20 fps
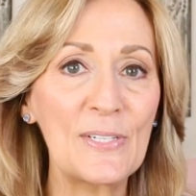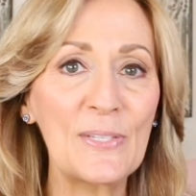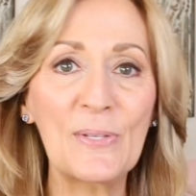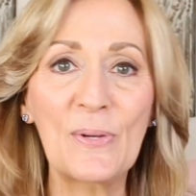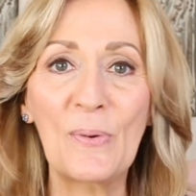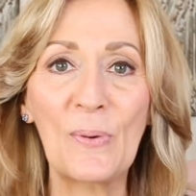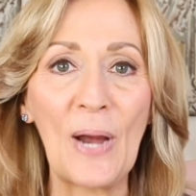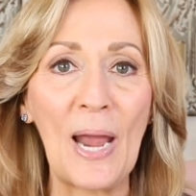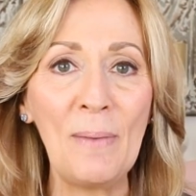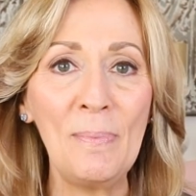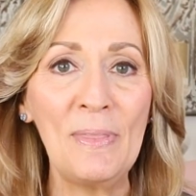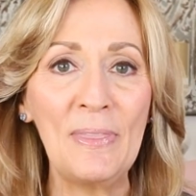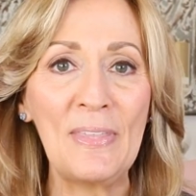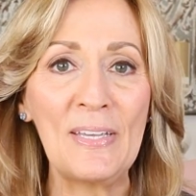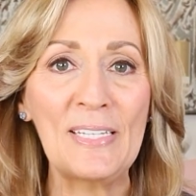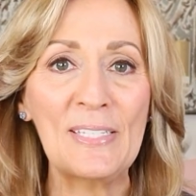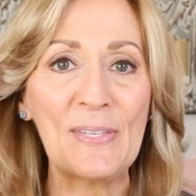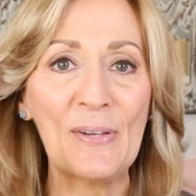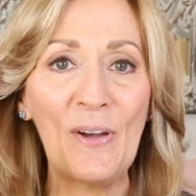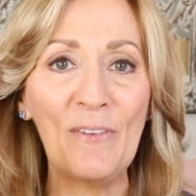just grabbing
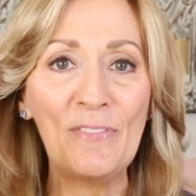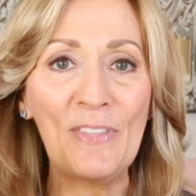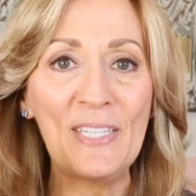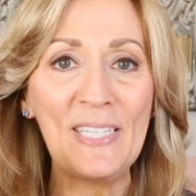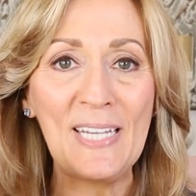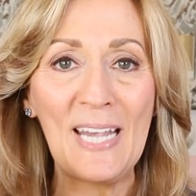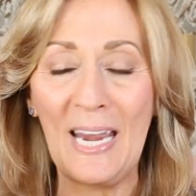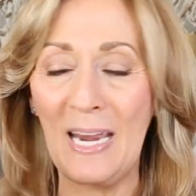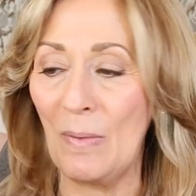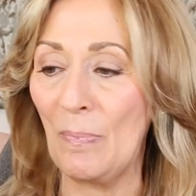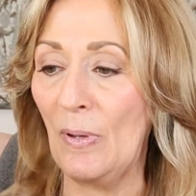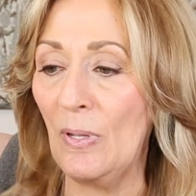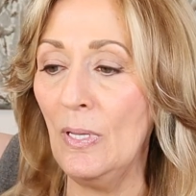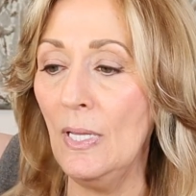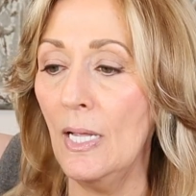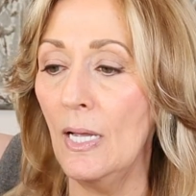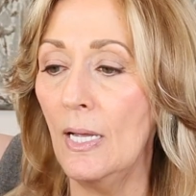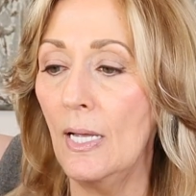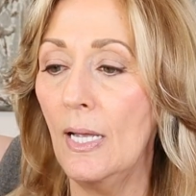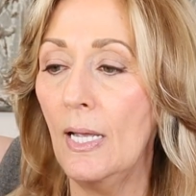things off the
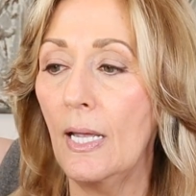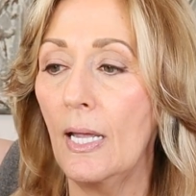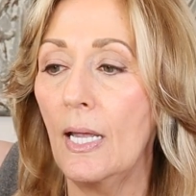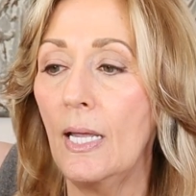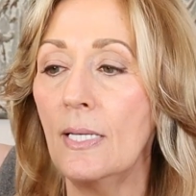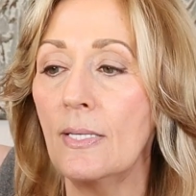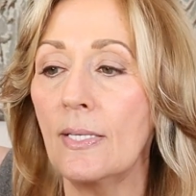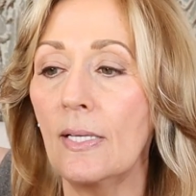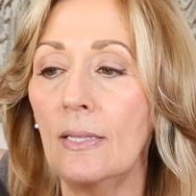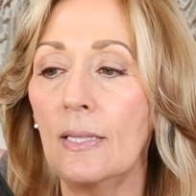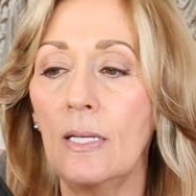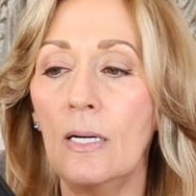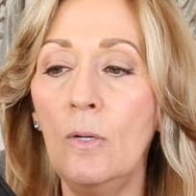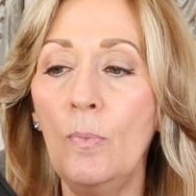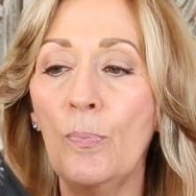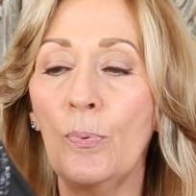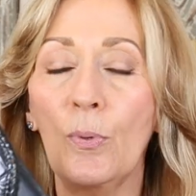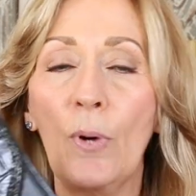table, is a little